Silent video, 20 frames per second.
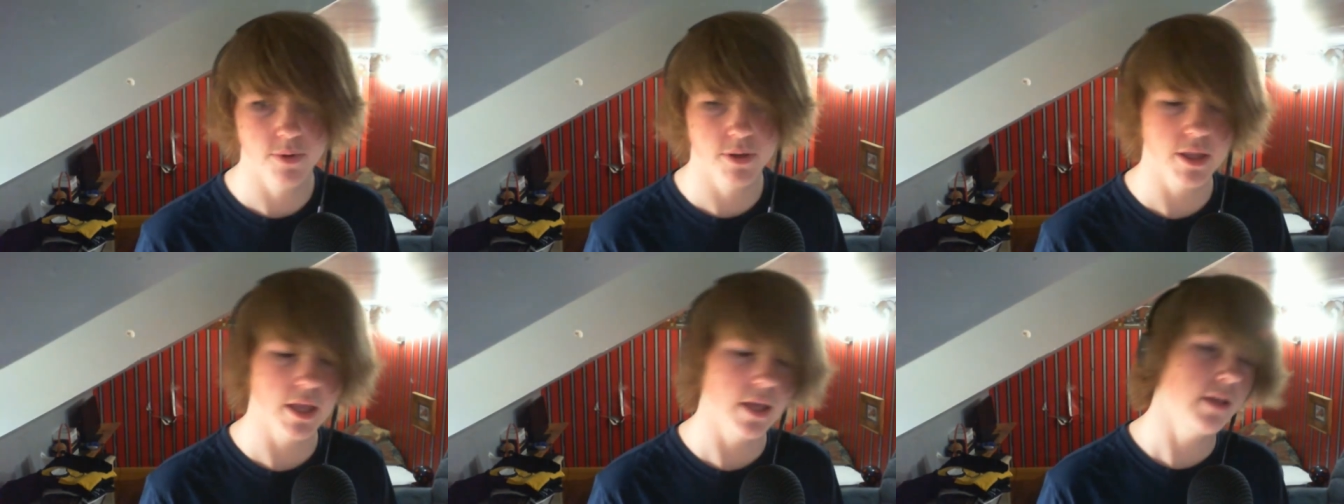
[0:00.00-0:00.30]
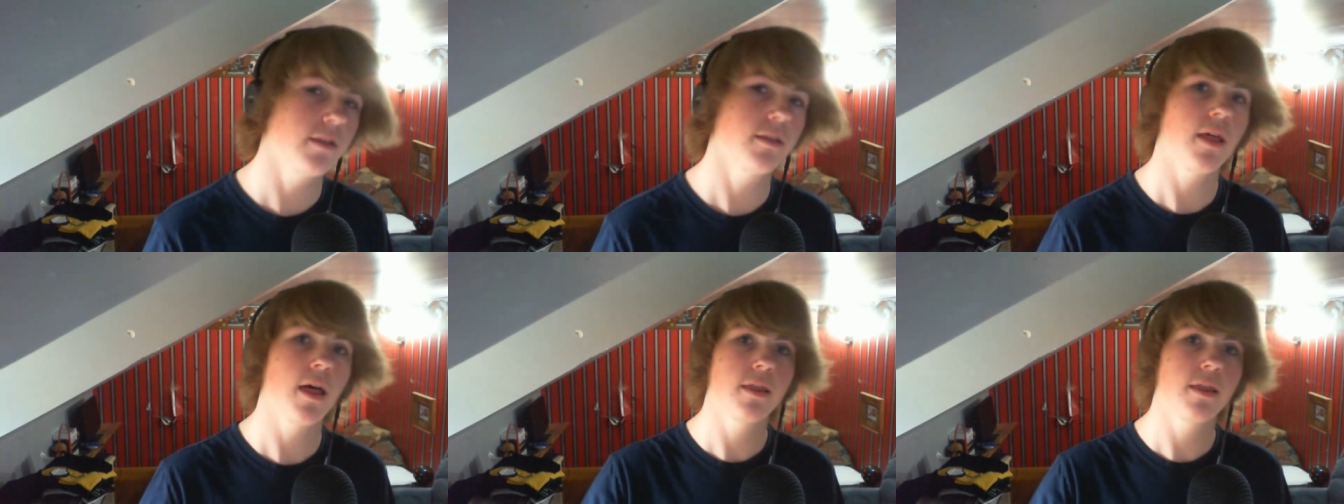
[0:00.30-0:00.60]
but
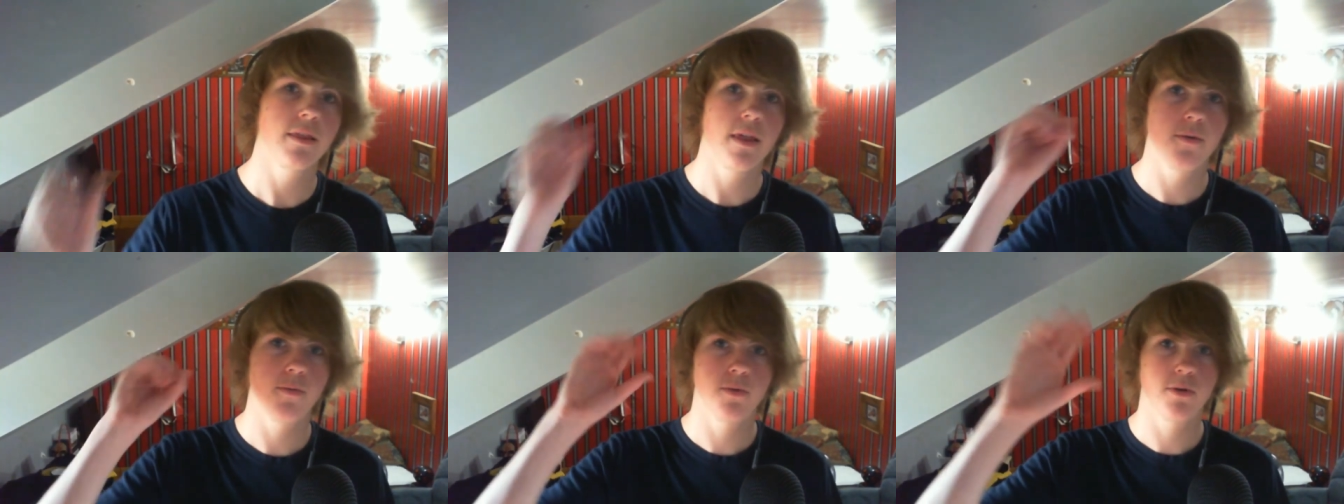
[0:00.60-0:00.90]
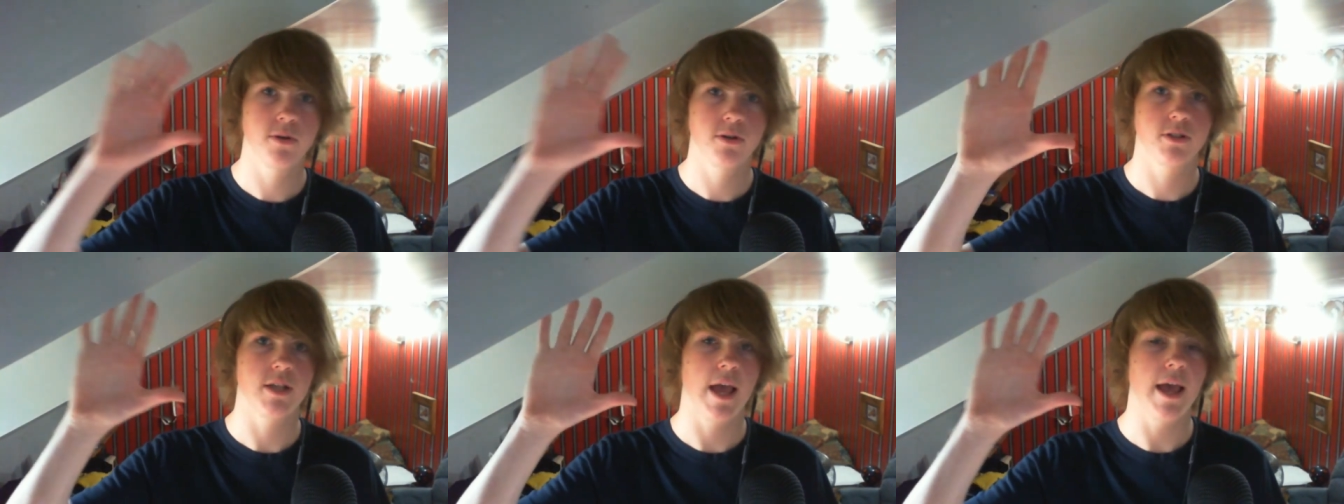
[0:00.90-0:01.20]
that, then there
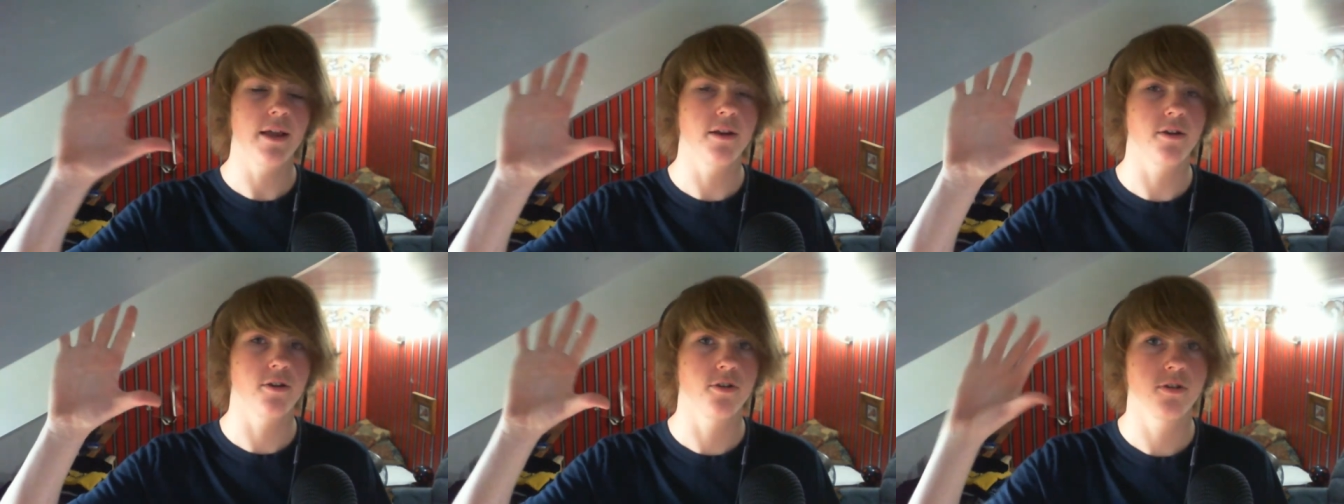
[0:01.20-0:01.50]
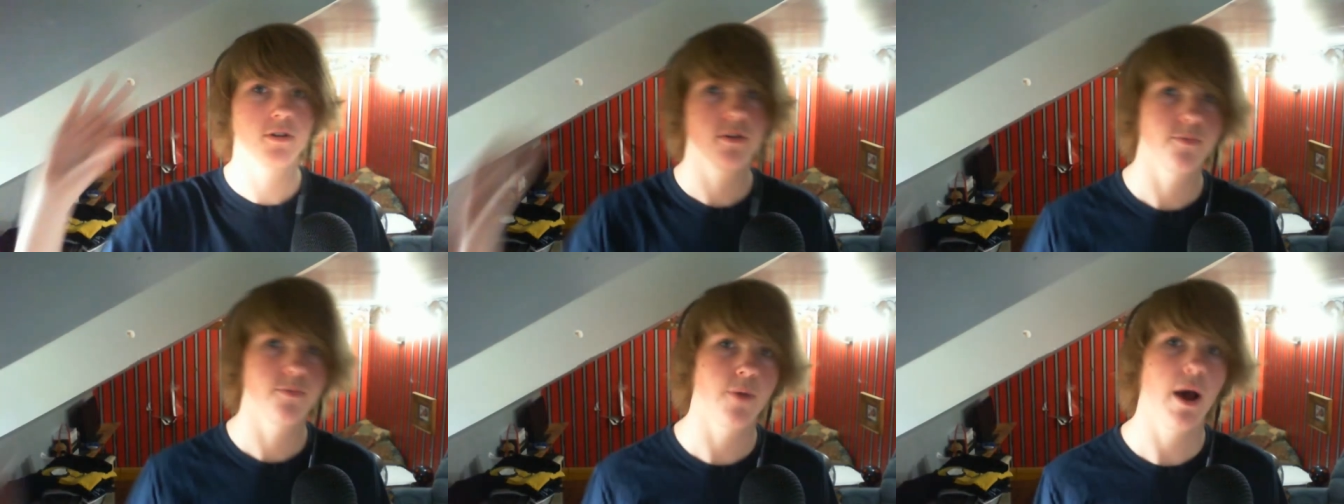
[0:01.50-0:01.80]
was
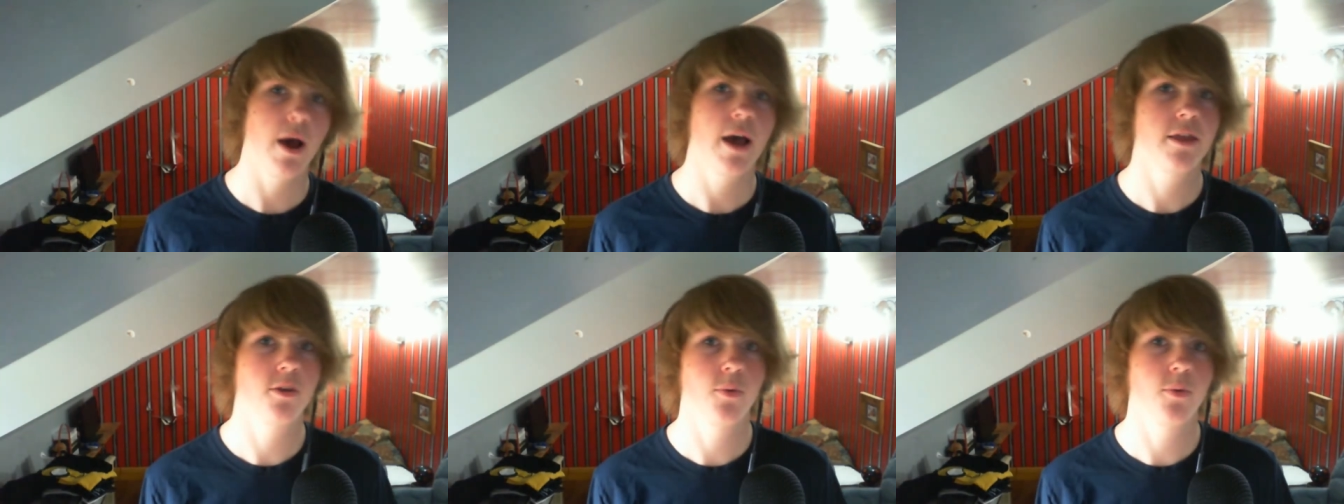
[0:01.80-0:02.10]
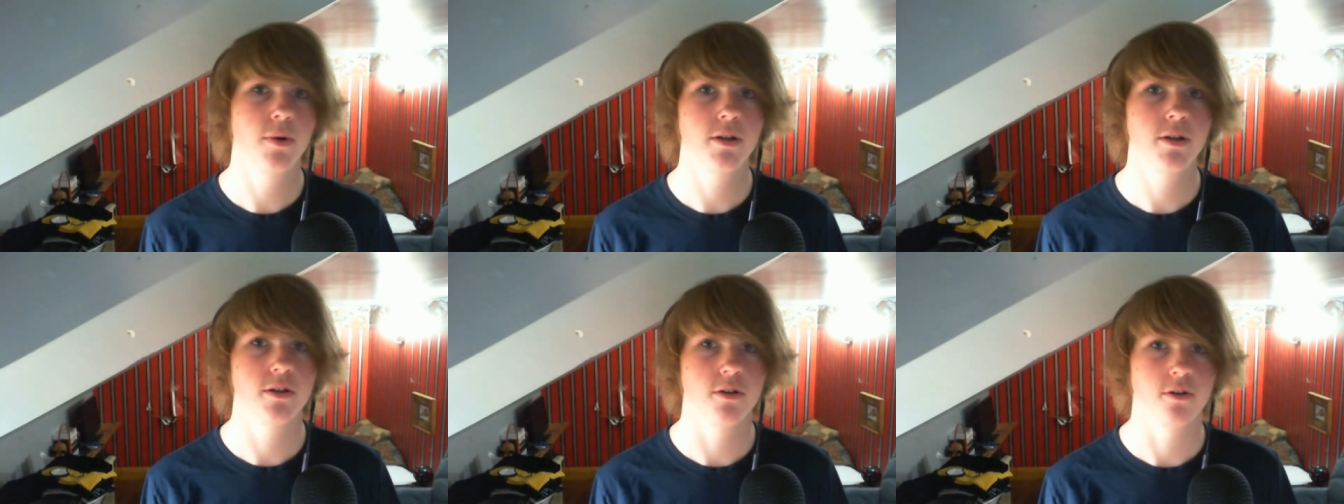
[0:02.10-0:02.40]
Ennard behind
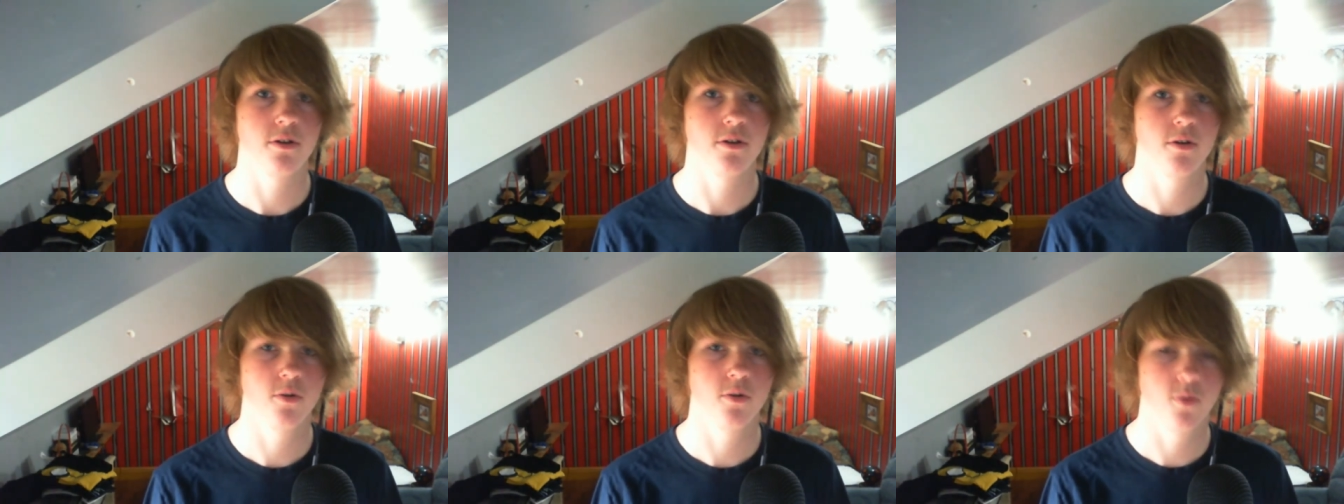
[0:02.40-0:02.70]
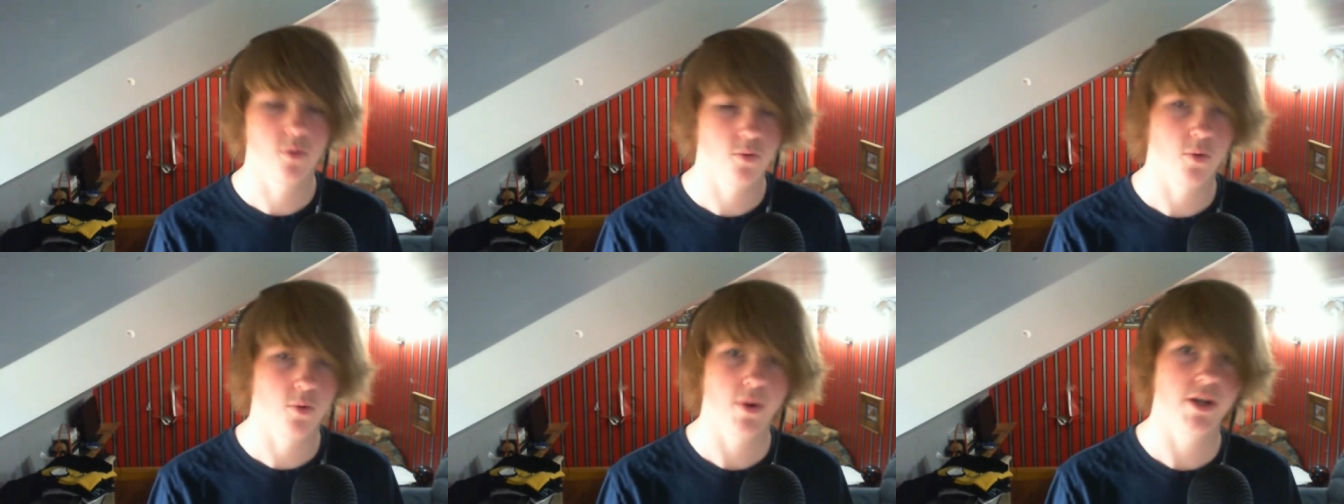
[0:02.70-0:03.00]
the winder.
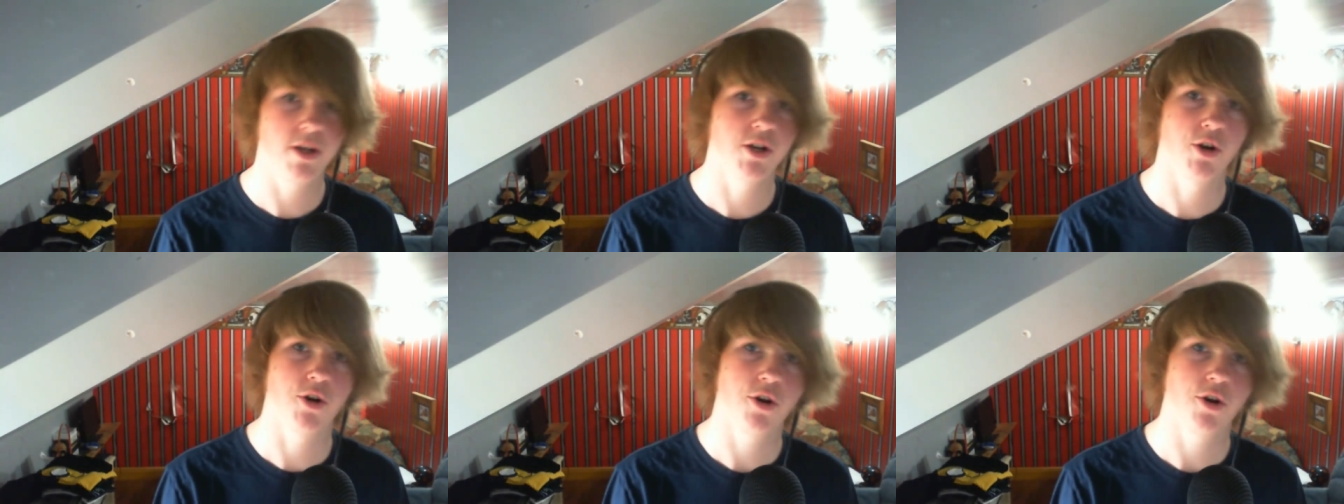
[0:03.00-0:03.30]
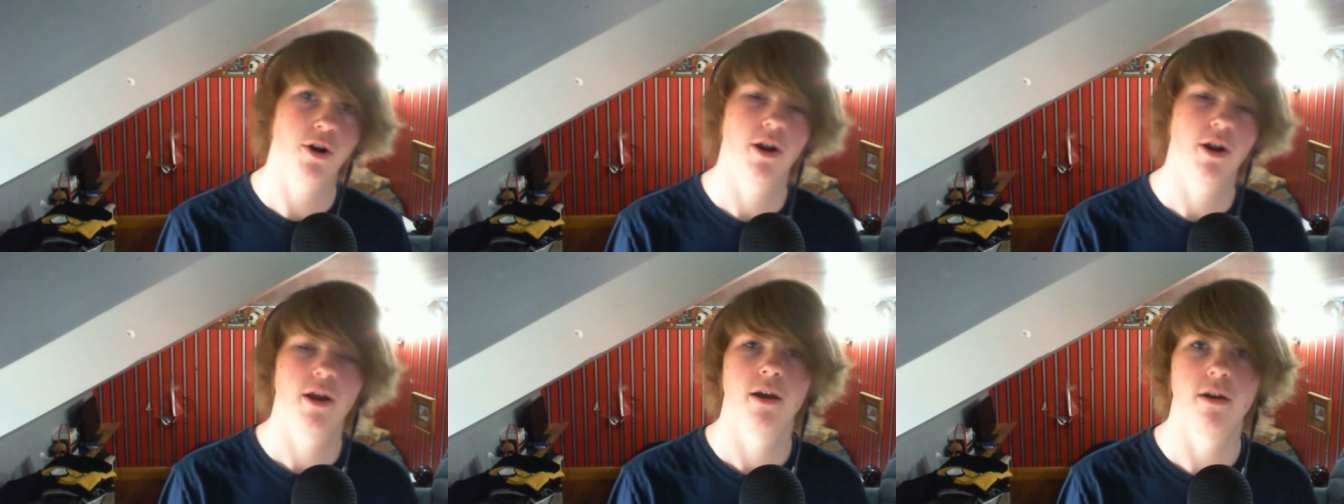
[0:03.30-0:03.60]

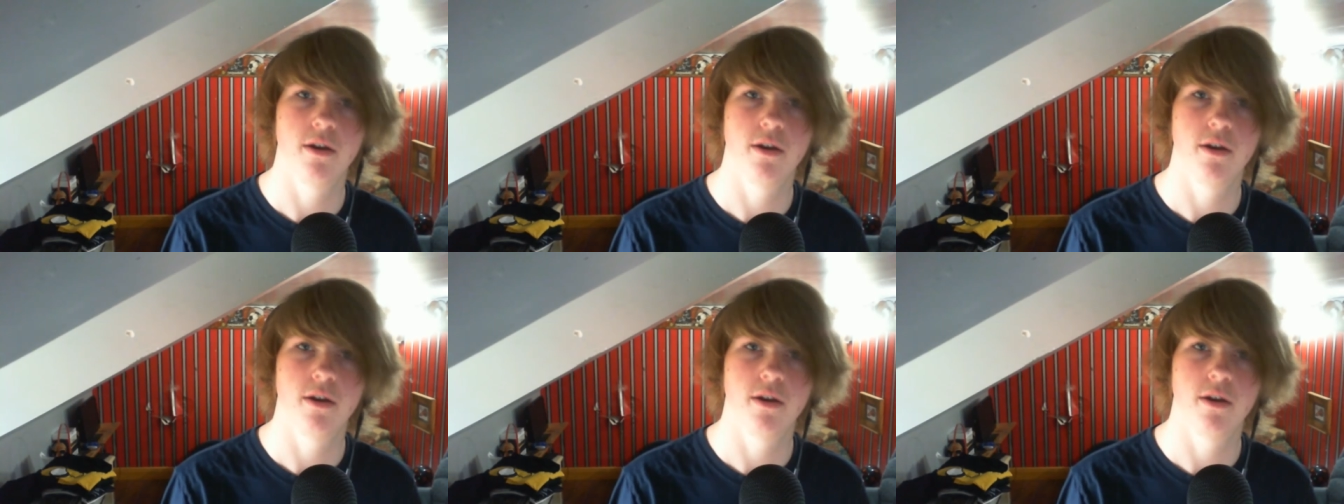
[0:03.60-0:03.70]
Winder.